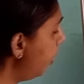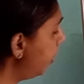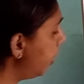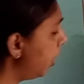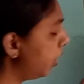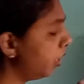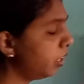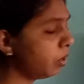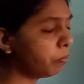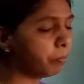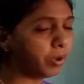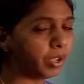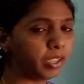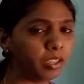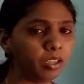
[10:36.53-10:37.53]
be taken up
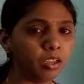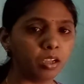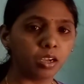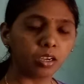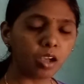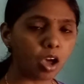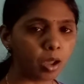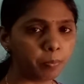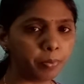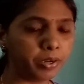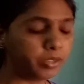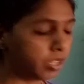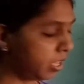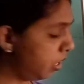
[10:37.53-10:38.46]
by carbon